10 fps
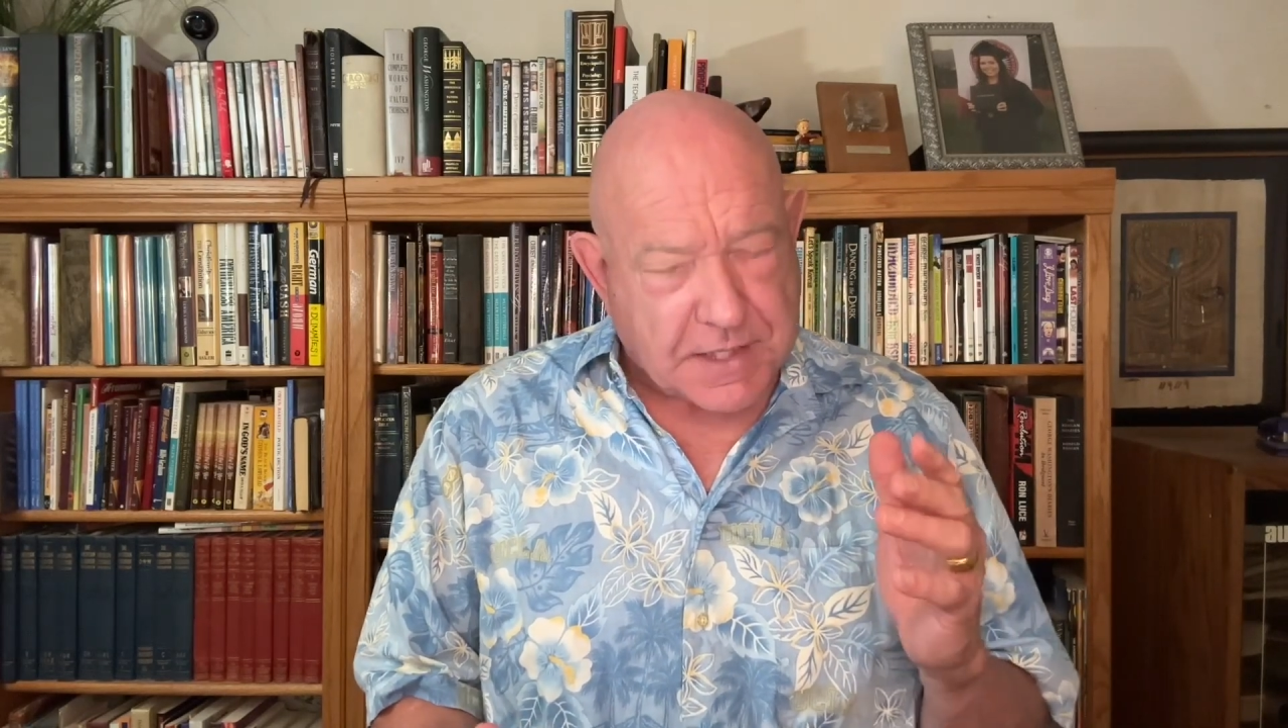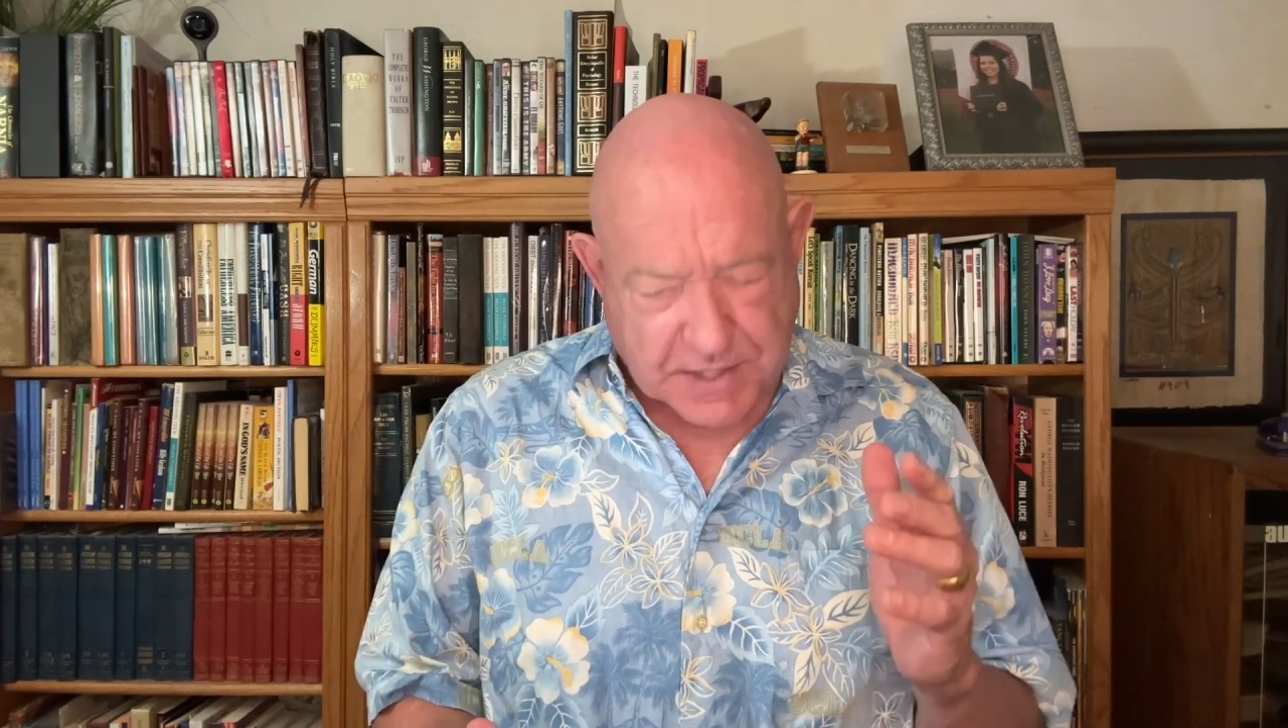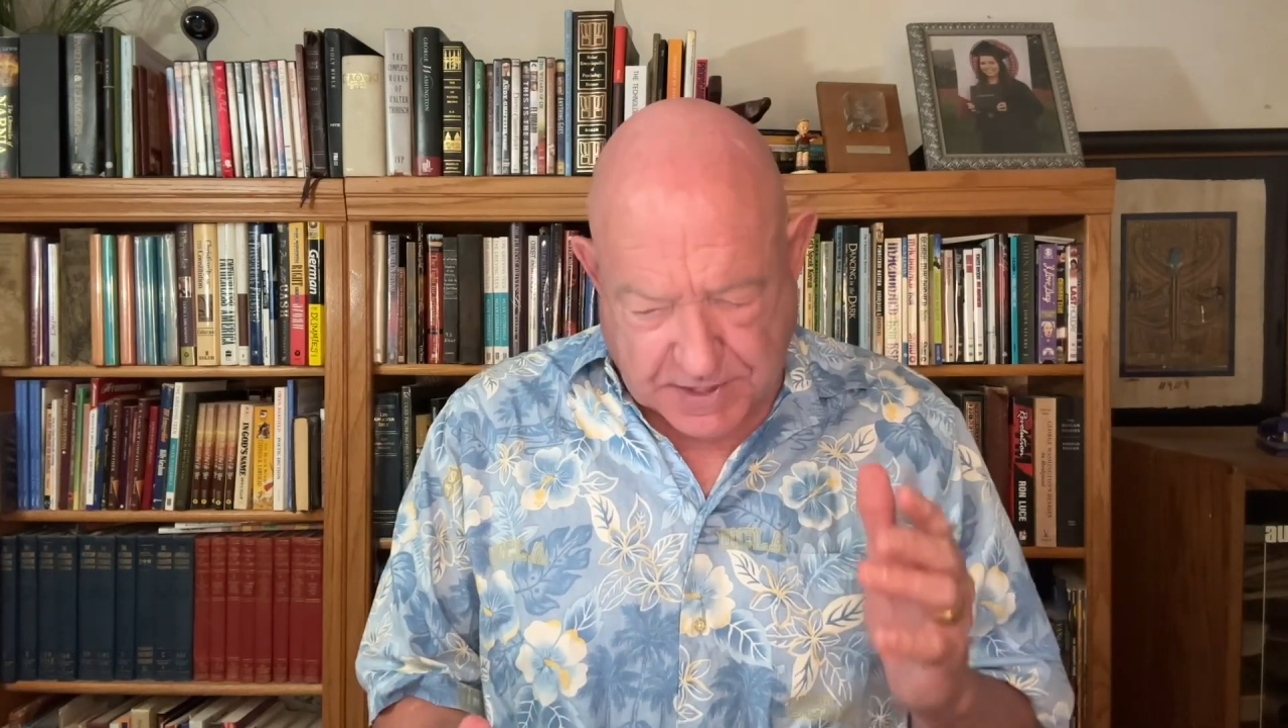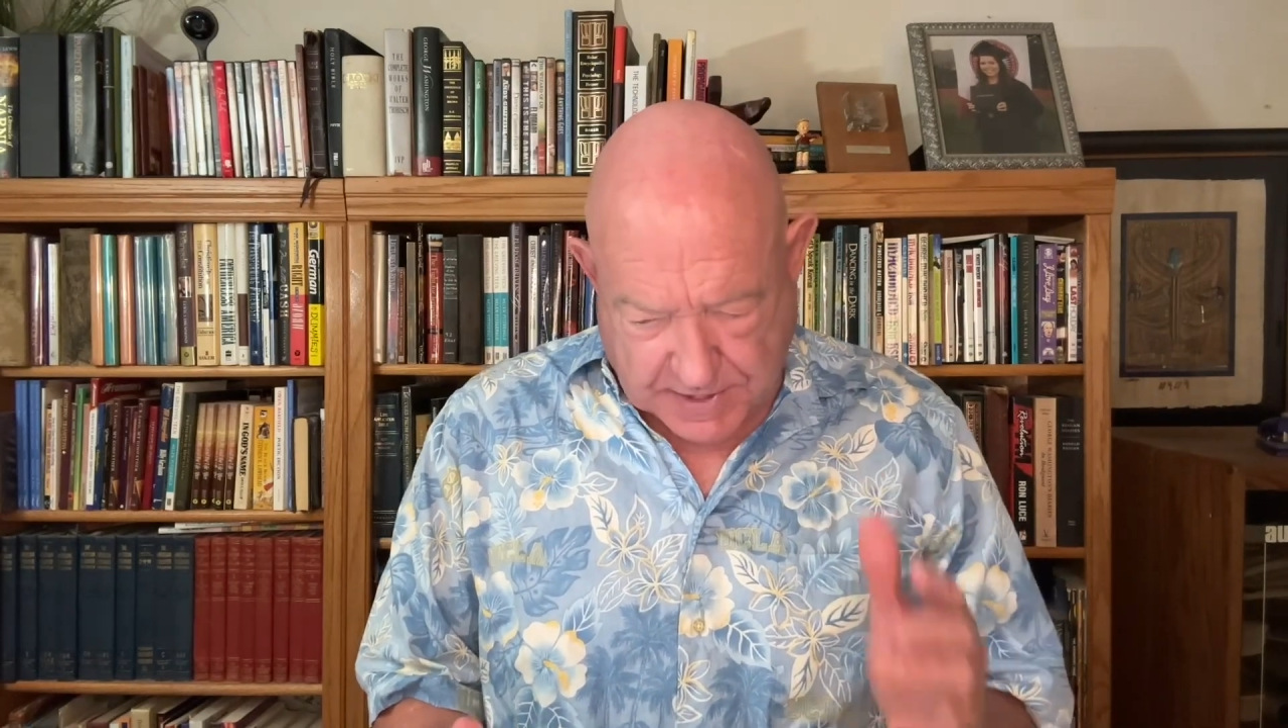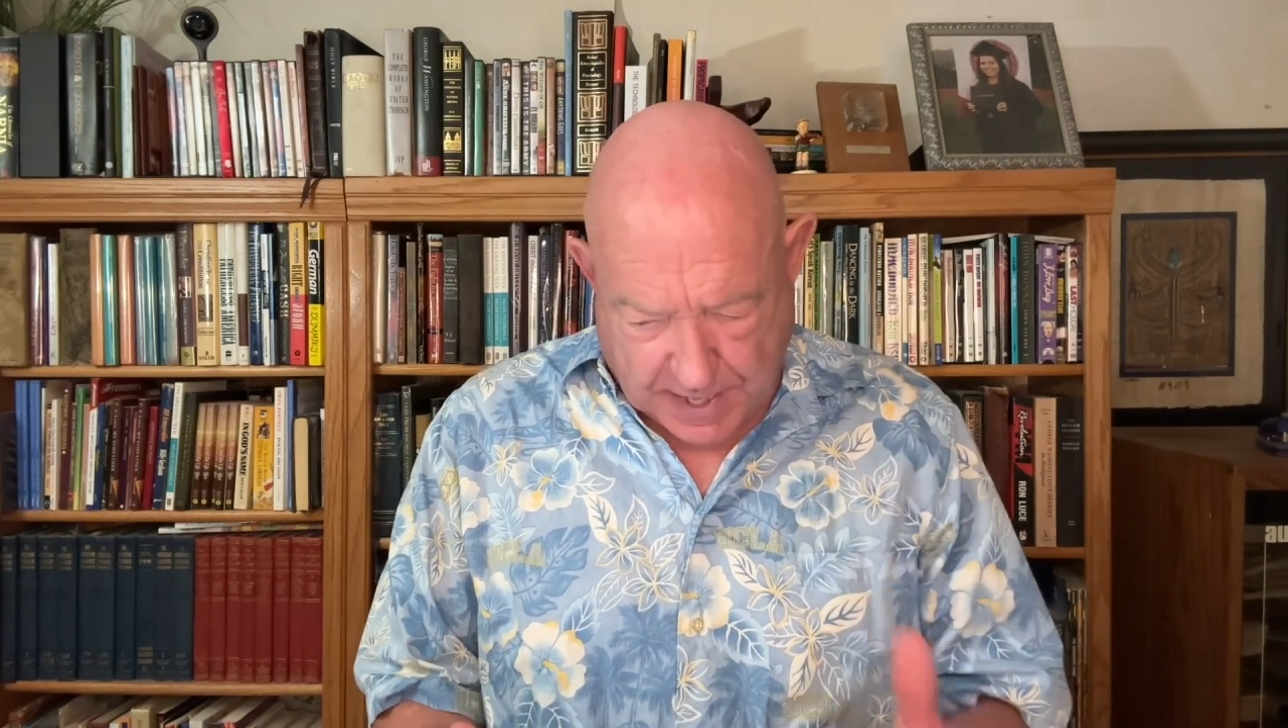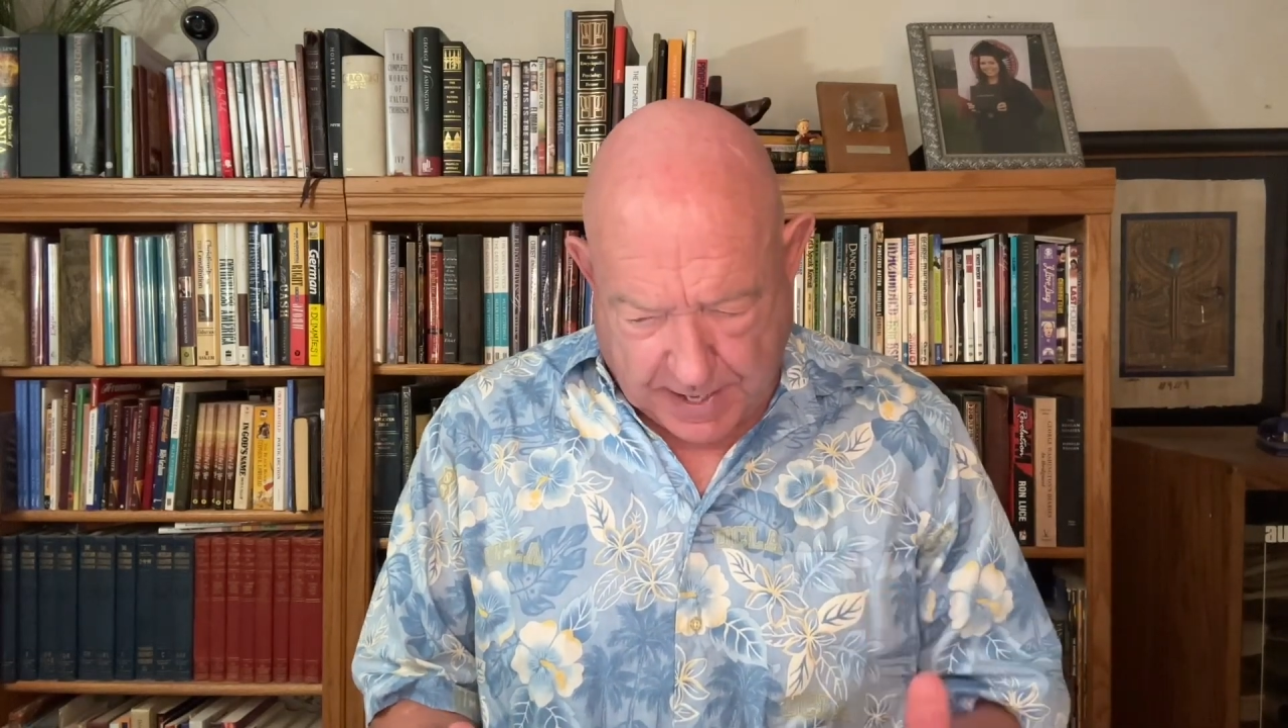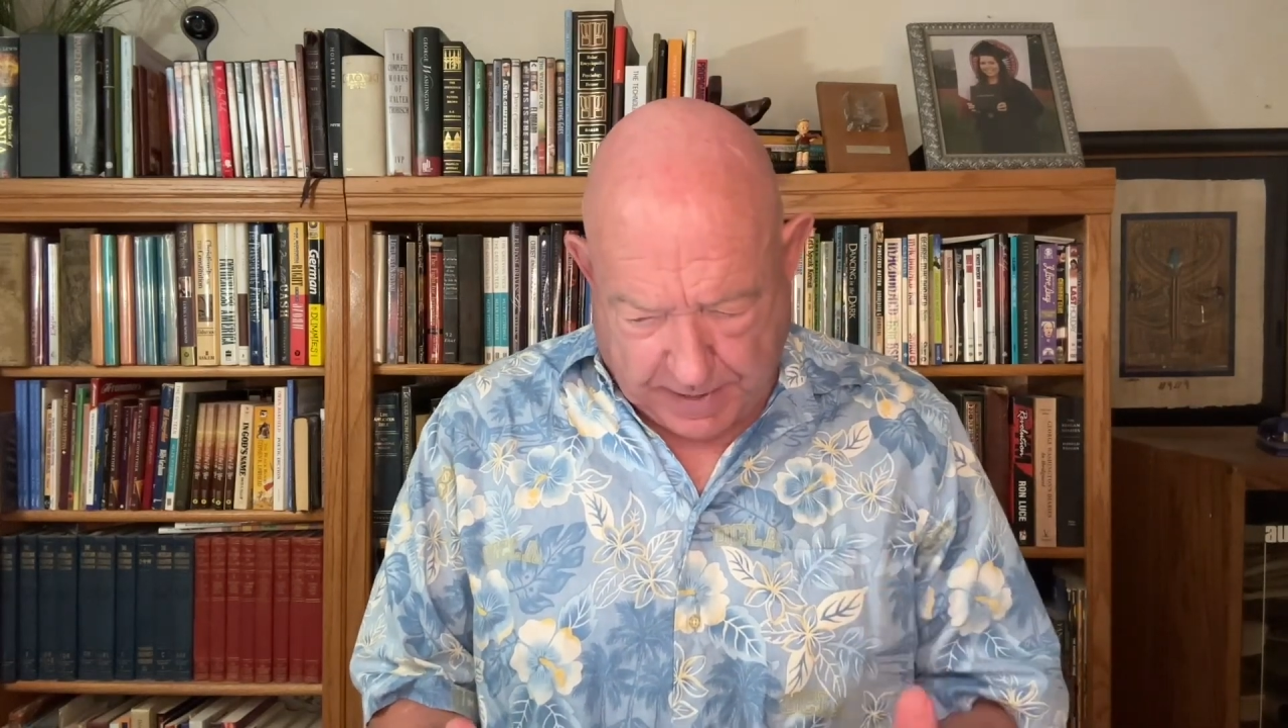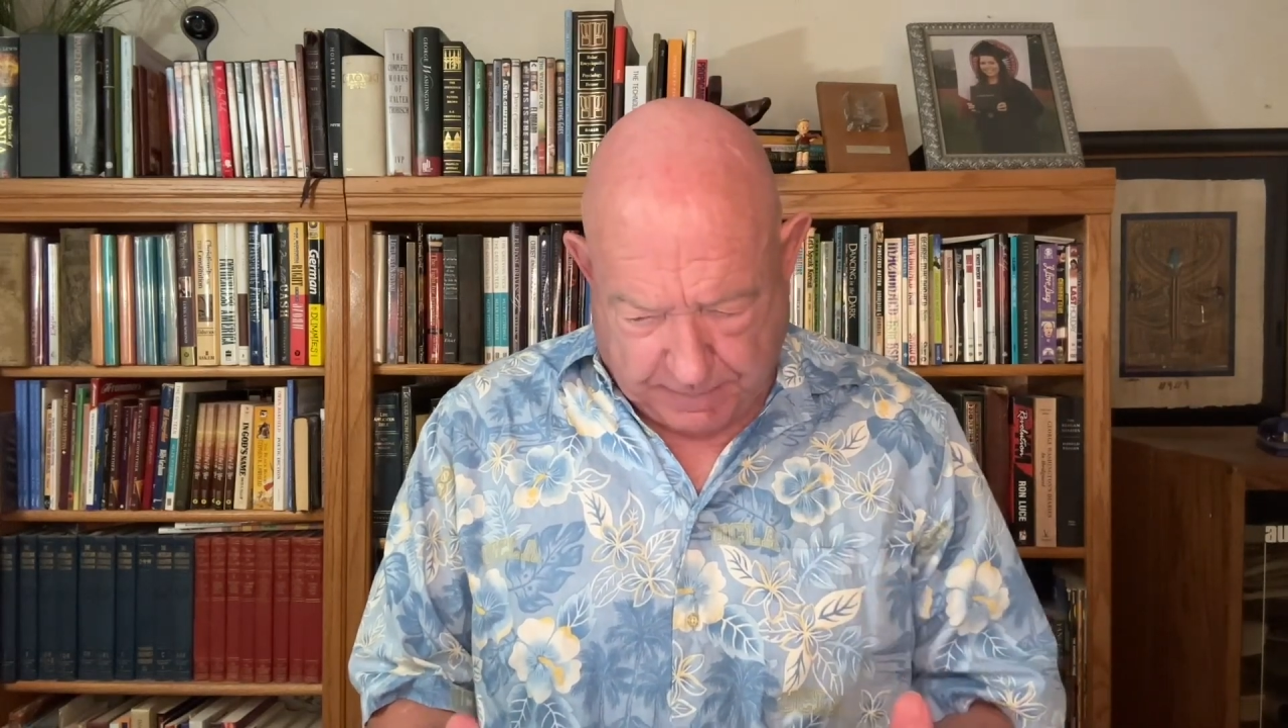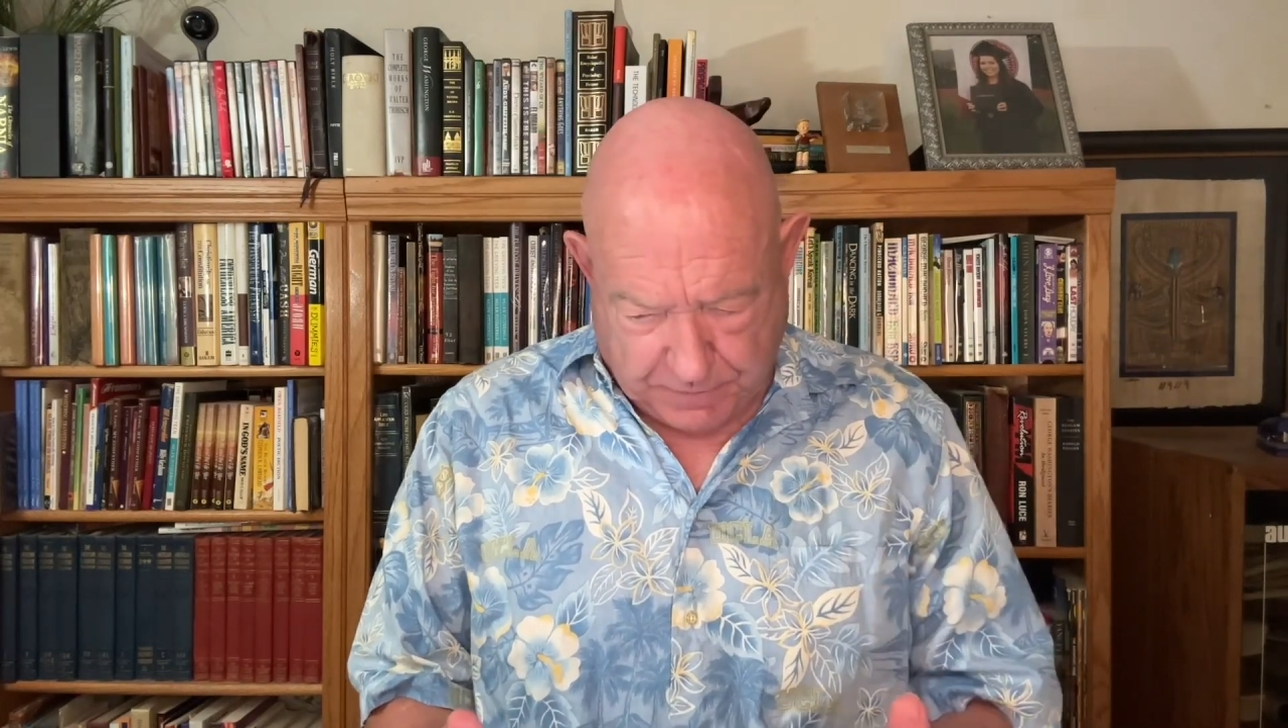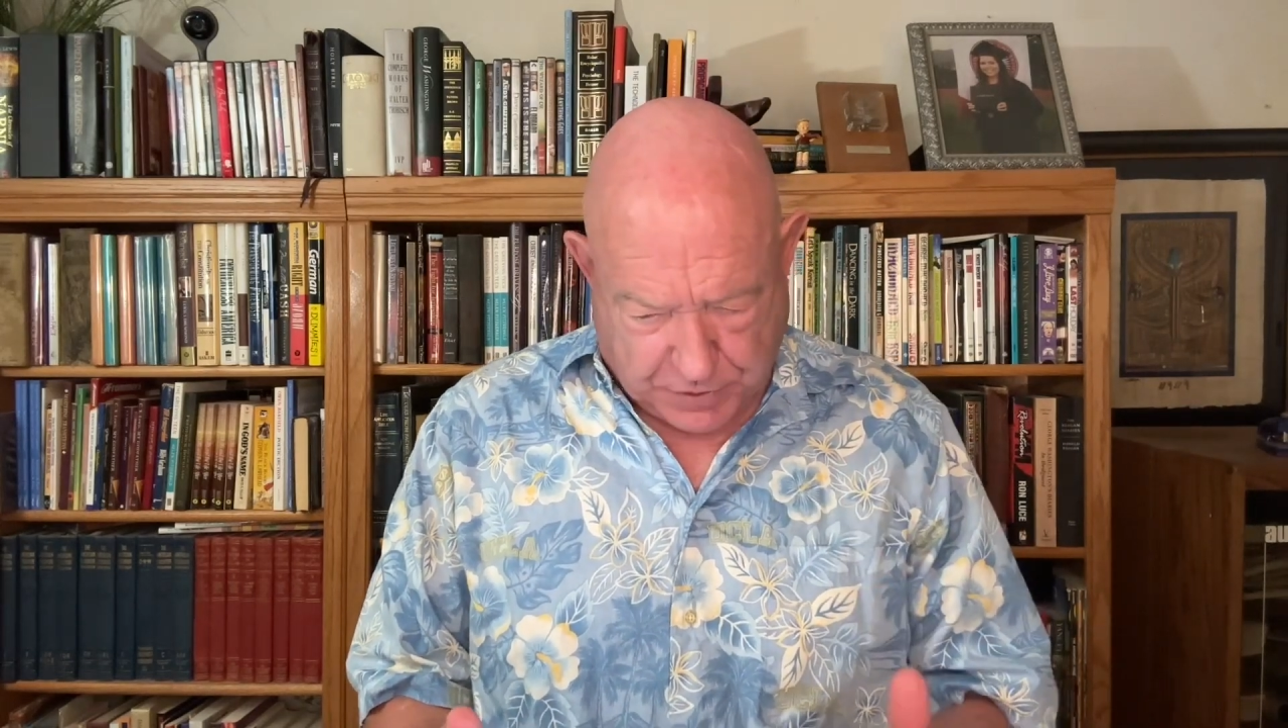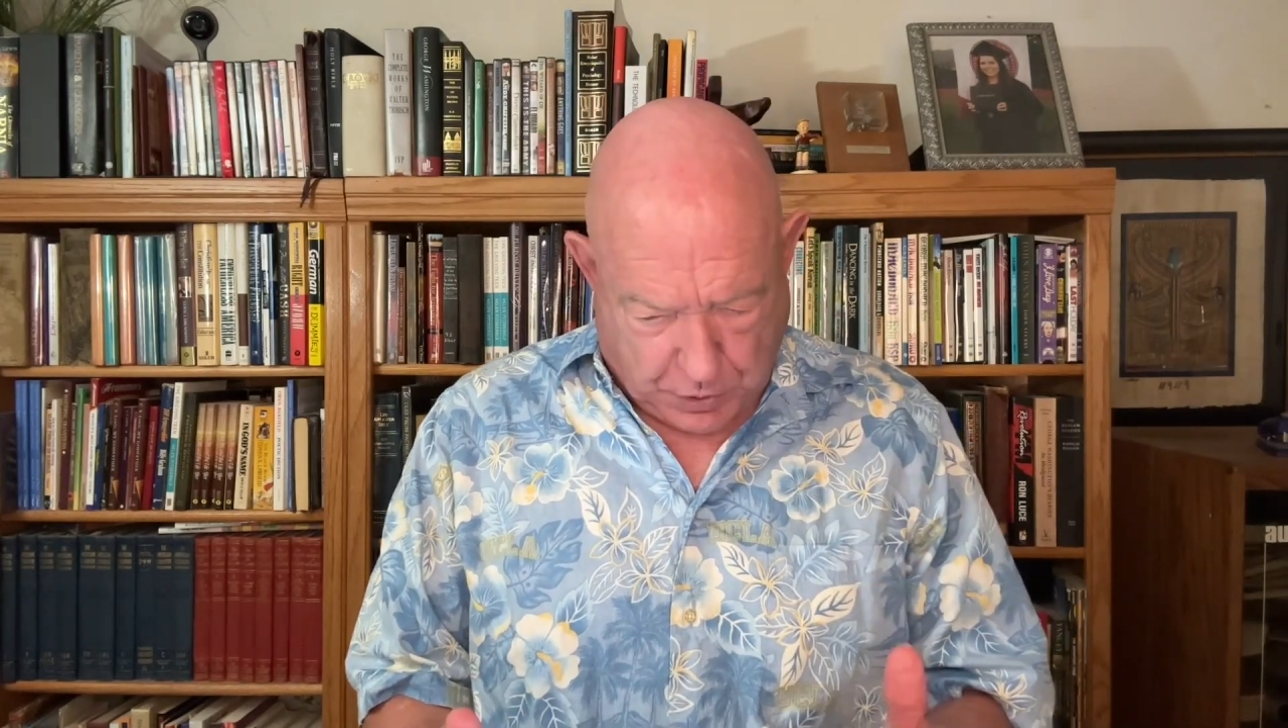saves